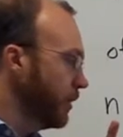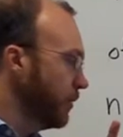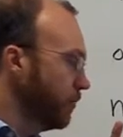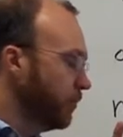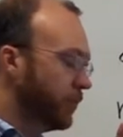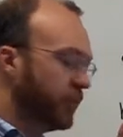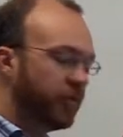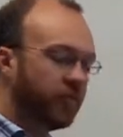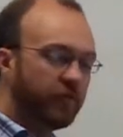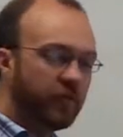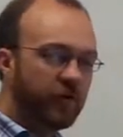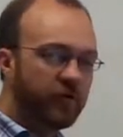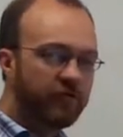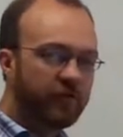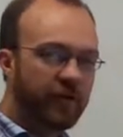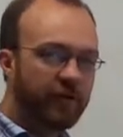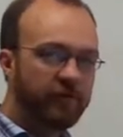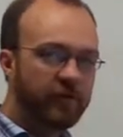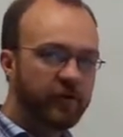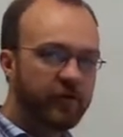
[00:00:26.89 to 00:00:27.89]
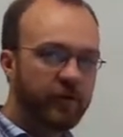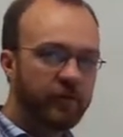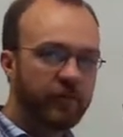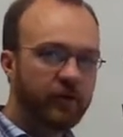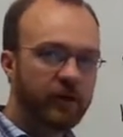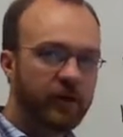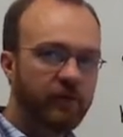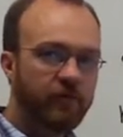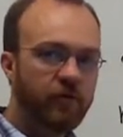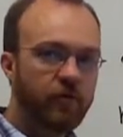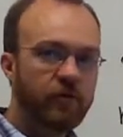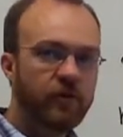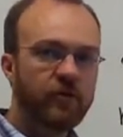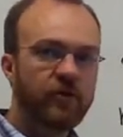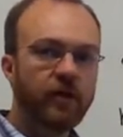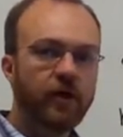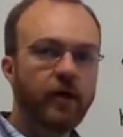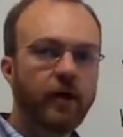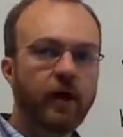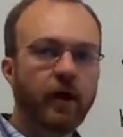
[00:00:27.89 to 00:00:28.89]
But the first definition I'm going to give you is
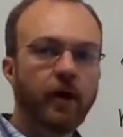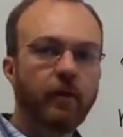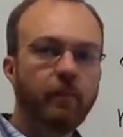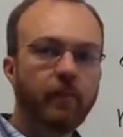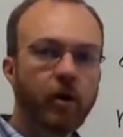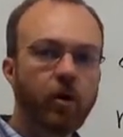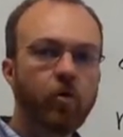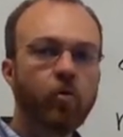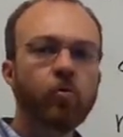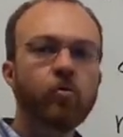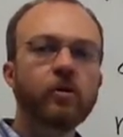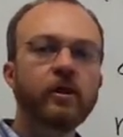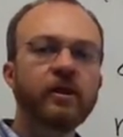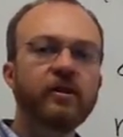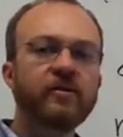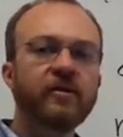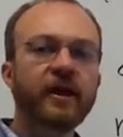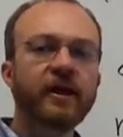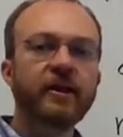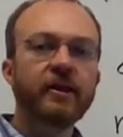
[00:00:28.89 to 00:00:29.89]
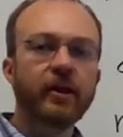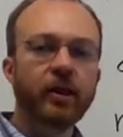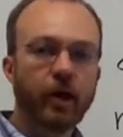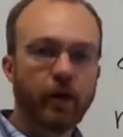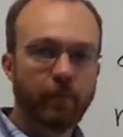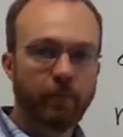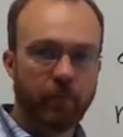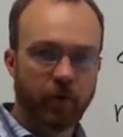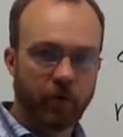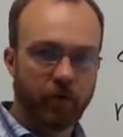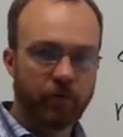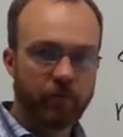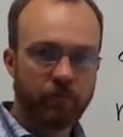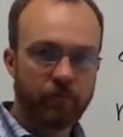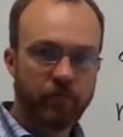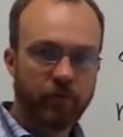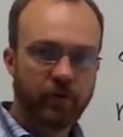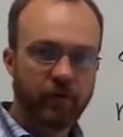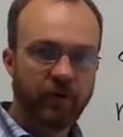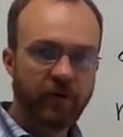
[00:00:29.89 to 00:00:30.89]
that a mole is a number.
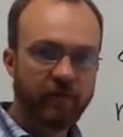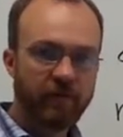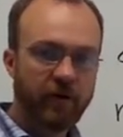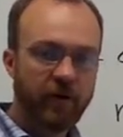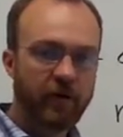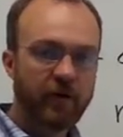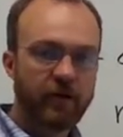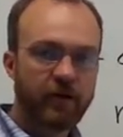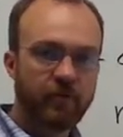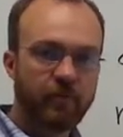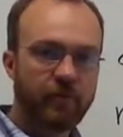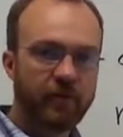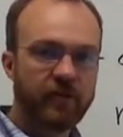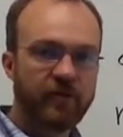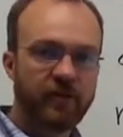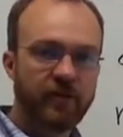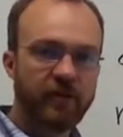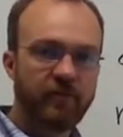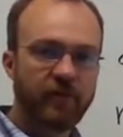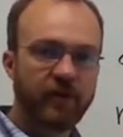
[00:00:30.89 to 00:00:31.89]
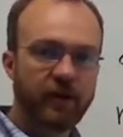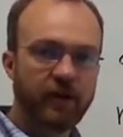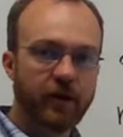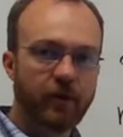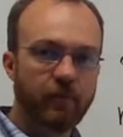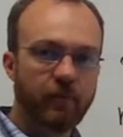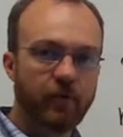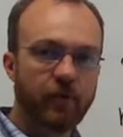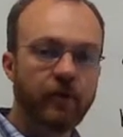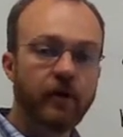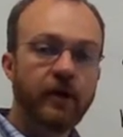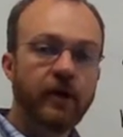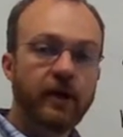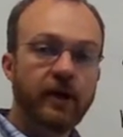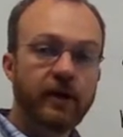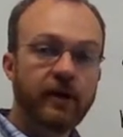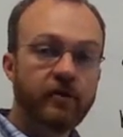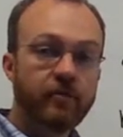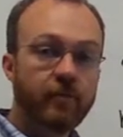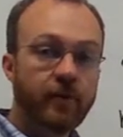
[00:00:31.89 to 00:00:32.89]
It's a very specific number, and
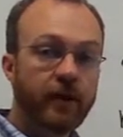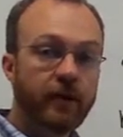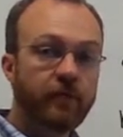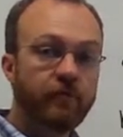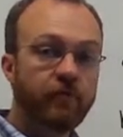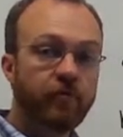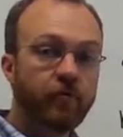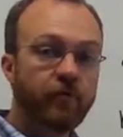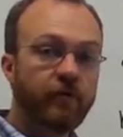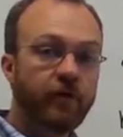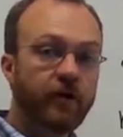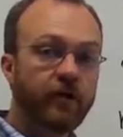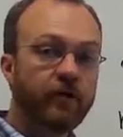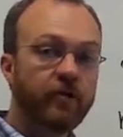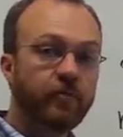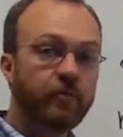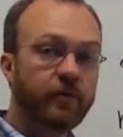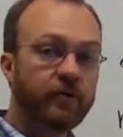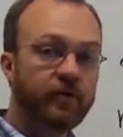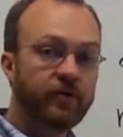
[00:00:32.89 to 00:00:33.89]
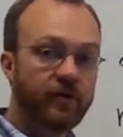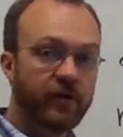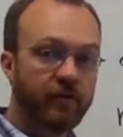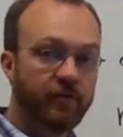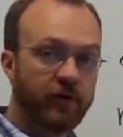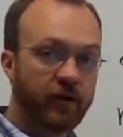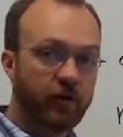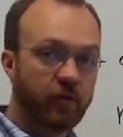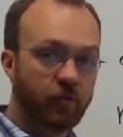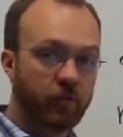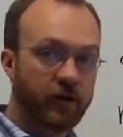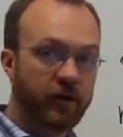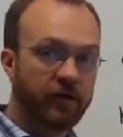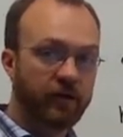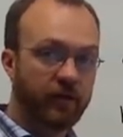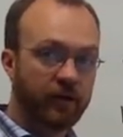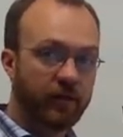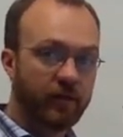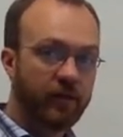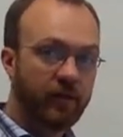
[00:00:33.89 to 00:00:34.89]
it's made up for a very specific reason.